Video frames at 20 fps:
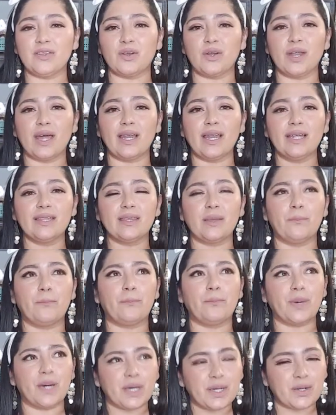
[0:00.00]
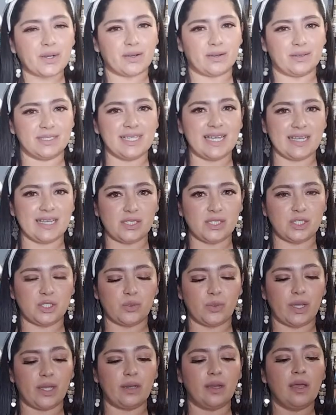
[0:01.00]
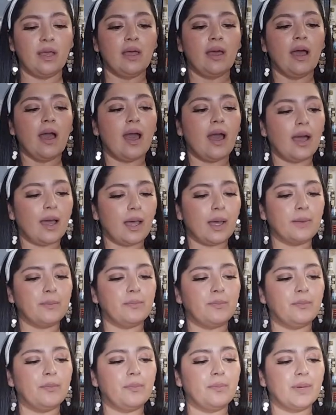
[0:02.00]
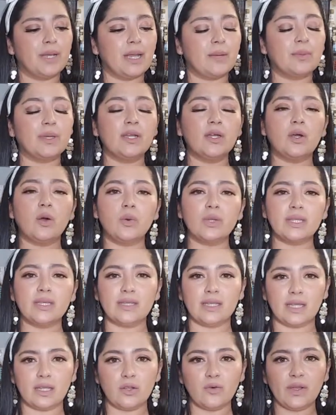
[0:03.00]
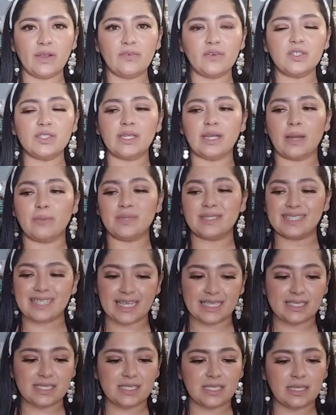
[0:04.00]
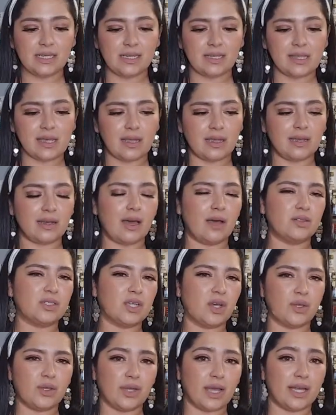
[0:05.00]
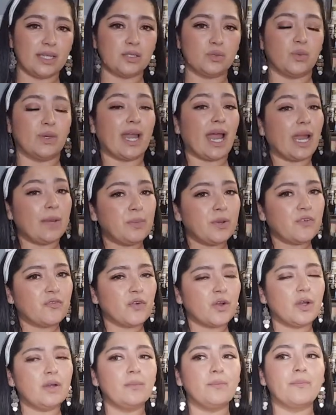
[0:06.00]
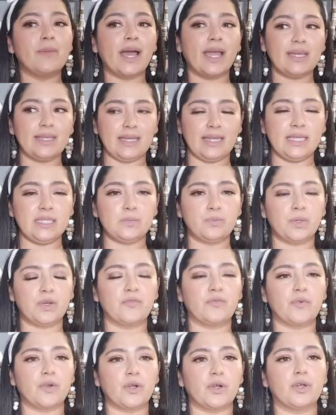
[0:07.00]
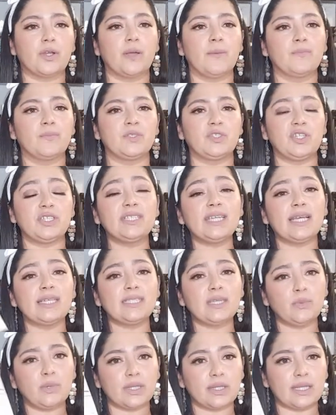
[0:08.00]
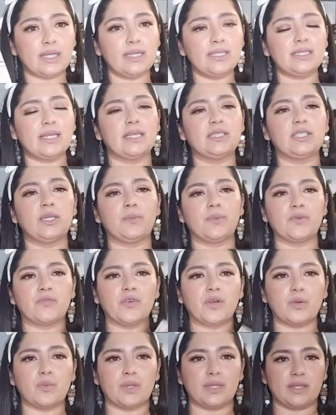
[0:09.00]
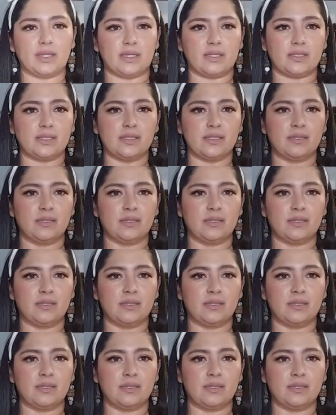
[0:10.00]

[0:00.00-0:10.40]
They're not like the butter taste to it. But I'm gonna go with the Nilla wafers and I'm gonna taste it and then I'll tell you guys what I prefer. My niece preferred, she tasted with this and she preferred with this.